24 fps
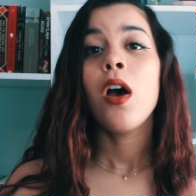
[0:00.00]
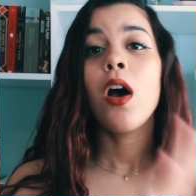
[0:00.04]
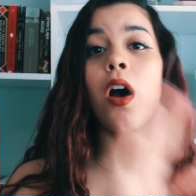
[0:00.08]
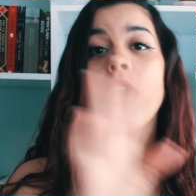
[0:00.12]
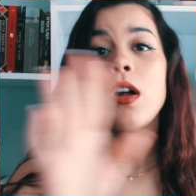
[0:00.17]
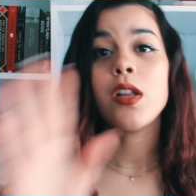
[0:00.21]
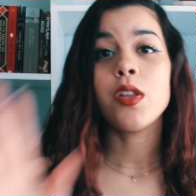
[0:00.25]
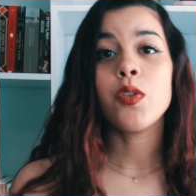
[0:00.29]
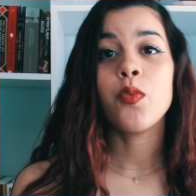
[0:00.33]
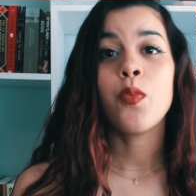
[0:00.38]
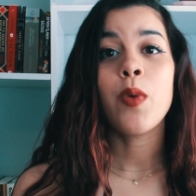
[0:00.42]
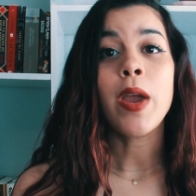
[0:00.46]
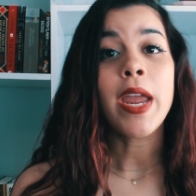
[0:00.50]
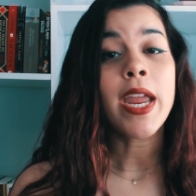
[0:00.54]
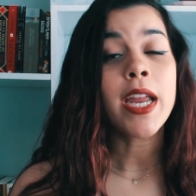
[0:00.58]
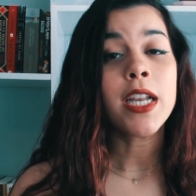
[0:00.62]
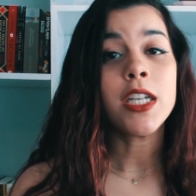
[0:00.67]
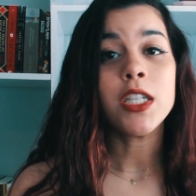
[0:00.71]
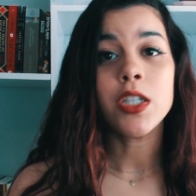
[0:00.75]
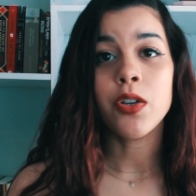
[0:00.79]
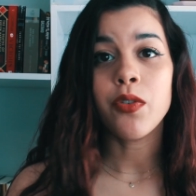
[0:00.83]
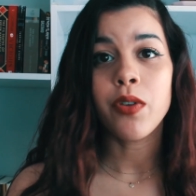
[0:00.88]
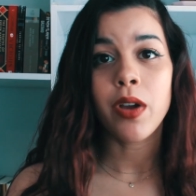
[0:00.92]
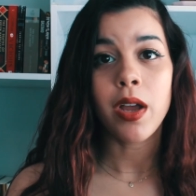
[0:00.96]
all the way.
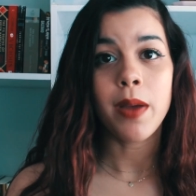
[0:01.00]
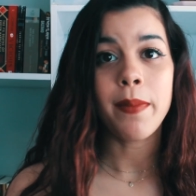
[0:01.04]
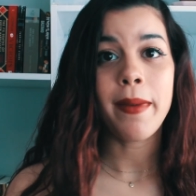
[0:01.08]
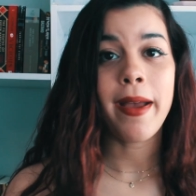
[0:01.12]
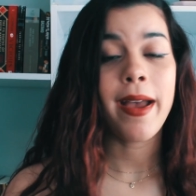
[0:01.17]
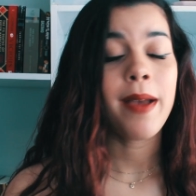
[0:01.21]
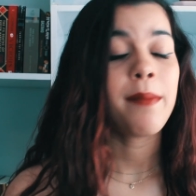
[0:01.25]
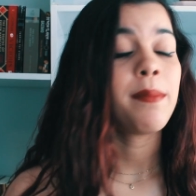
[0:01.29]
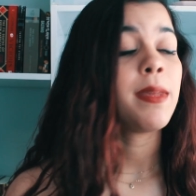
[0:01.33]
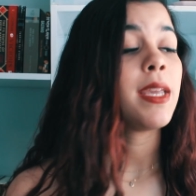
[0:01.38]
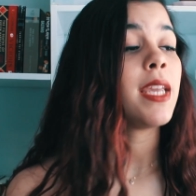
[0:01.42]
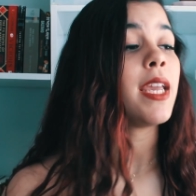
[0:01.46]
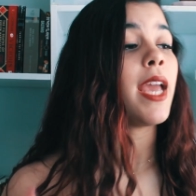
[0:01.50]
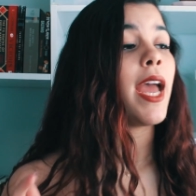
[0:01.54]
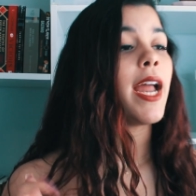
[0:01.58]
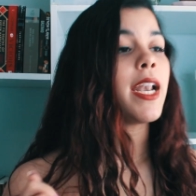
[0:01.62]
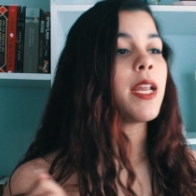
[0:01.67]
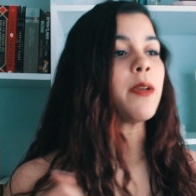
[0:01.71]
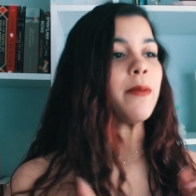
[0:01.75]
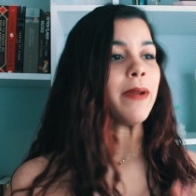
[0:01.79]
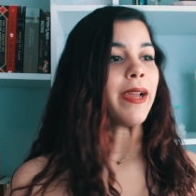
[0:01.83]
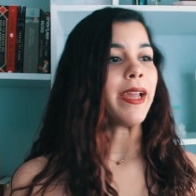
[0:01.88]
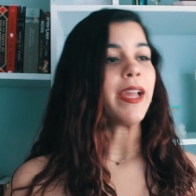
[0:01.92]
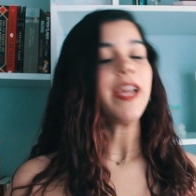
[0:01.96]
Don't come at me.
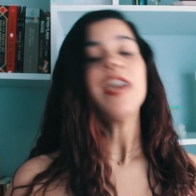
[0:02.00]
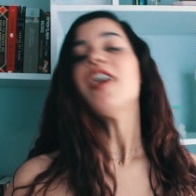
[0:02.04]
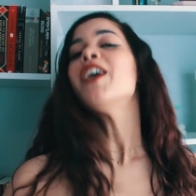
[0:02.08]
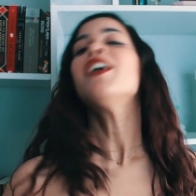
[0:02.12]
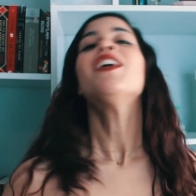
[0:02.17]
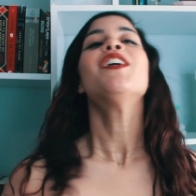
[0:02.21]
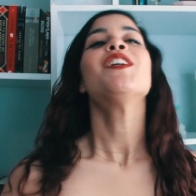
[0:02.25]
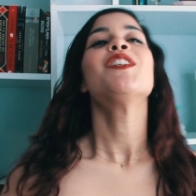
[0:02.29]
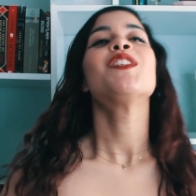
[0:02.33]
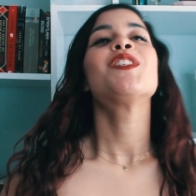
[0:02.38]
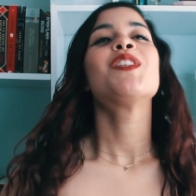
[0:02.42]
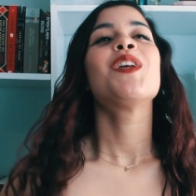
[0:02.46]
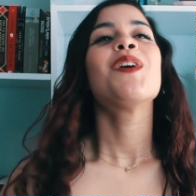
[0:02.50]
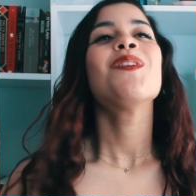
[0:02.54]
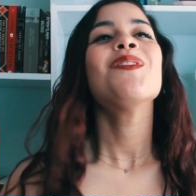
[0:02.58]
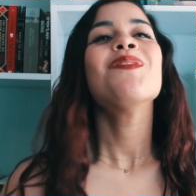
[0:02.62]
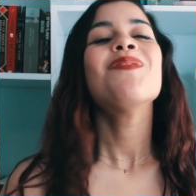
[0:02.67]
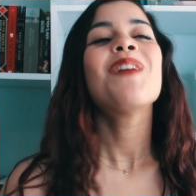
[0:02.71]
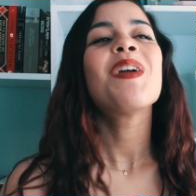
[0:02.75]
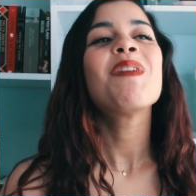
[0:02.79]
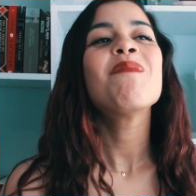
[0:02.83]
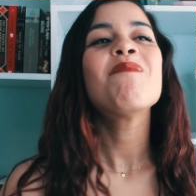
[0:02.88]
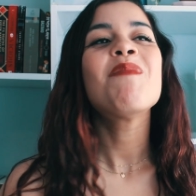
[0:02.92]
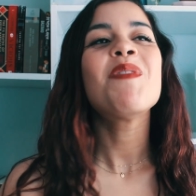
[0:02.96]
Anyway, so
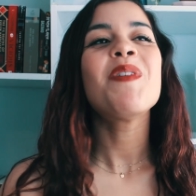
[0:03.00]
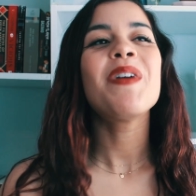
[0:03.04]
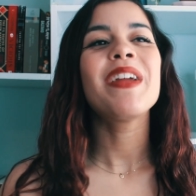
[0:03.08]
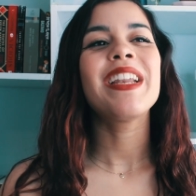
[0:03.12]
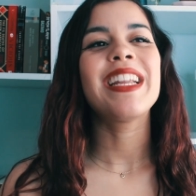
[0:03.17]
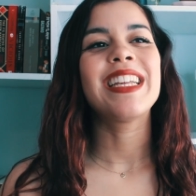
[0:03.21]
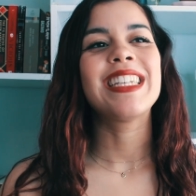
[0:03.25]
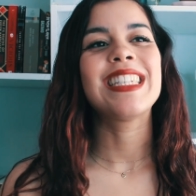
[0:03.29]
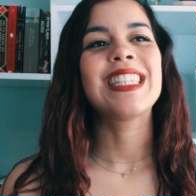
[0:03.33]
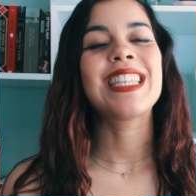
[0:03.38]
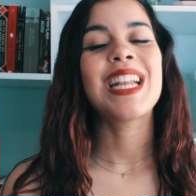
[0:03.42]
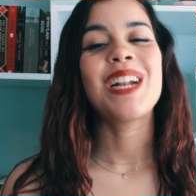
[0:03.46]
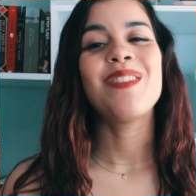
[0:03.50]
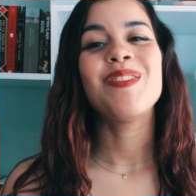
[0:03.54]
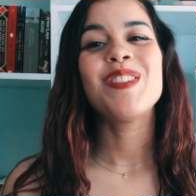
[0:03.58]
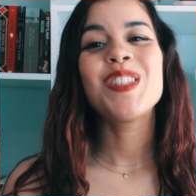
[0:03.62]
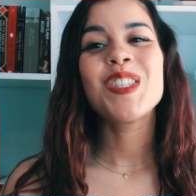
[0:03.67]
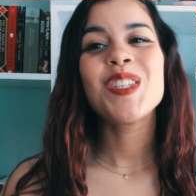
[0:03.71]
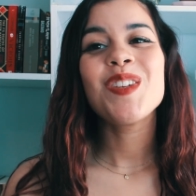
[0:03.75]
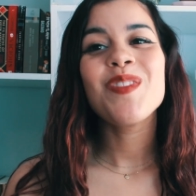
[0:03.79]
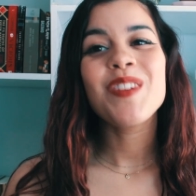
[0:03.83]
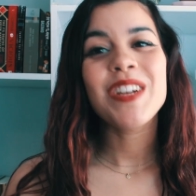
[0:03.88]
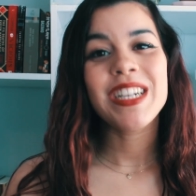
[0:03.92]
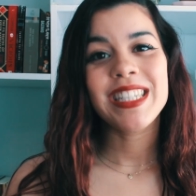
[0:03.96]
my point is that I'm
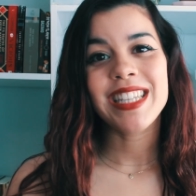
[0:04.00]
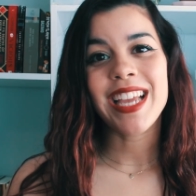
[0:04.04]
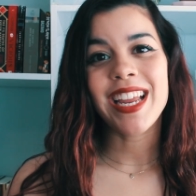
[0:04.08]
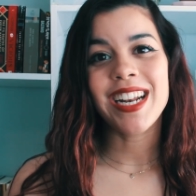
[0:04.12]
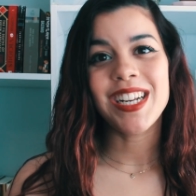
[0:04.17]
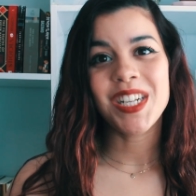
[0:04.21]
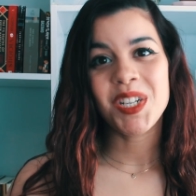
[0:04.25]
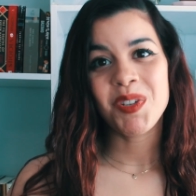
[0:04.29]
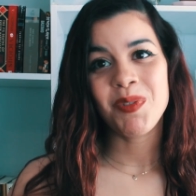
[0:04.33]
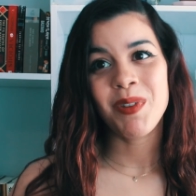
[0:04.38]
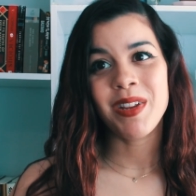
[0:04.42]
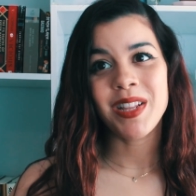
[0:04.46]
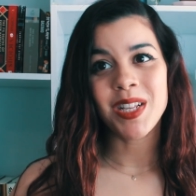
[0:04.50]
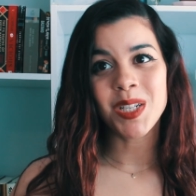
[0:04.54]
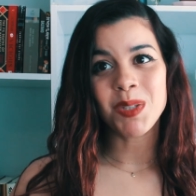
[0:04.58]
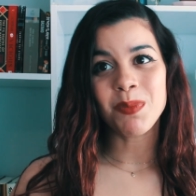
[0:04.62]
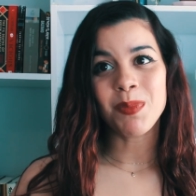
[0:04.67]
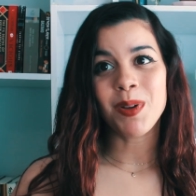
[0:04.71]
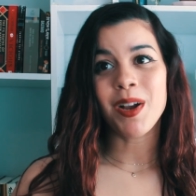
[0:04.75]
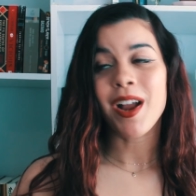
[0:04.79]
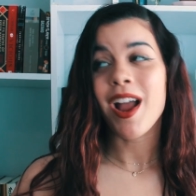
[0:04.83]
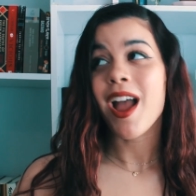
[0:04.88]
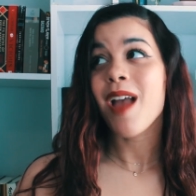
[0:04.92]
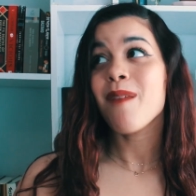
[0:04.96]
super excited to read this
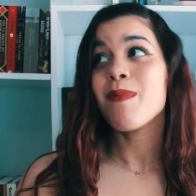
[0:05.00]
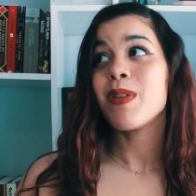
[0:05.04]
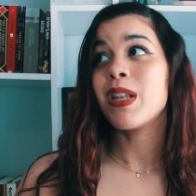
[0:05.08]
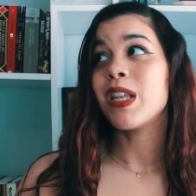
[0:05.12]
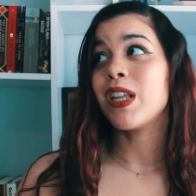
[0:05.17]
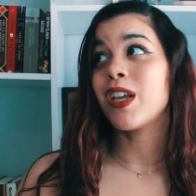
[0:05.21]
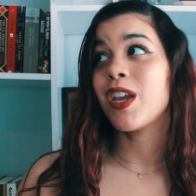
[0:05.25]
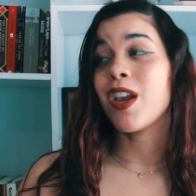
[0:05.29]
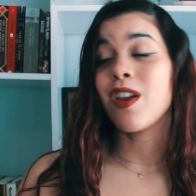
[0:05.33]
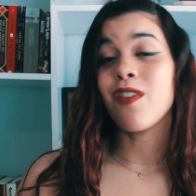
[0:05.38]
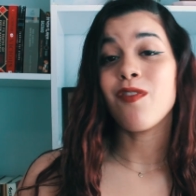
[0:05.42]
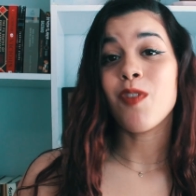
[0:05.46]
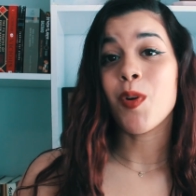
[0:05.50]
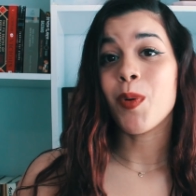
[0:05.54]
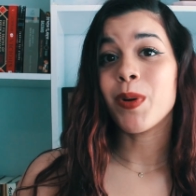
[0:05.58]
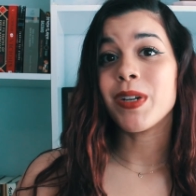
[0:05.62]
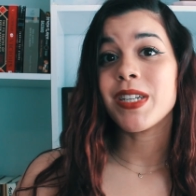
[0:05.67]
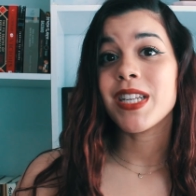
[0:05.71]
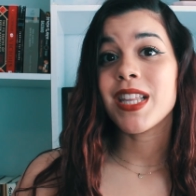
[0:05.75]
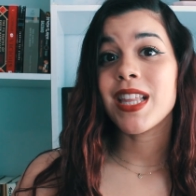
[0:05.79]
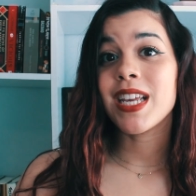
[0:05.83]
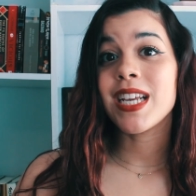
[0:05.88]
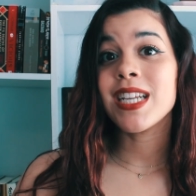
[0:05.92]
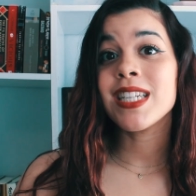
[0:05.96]
book. I've been looking forward
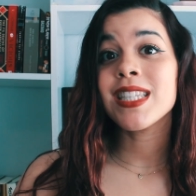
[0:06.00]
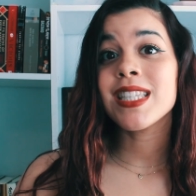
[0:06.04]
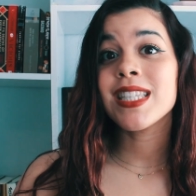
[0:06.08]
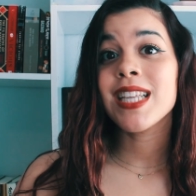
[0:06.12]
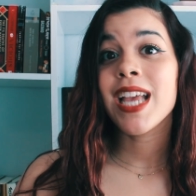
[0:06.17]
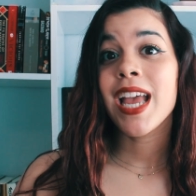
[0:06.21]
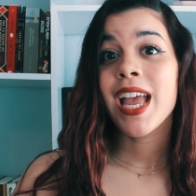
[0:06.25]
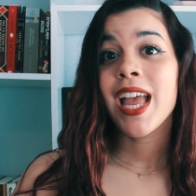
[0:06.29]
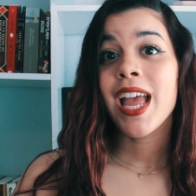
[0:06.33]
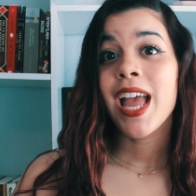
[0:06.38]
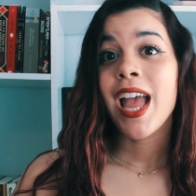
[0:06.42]
to this.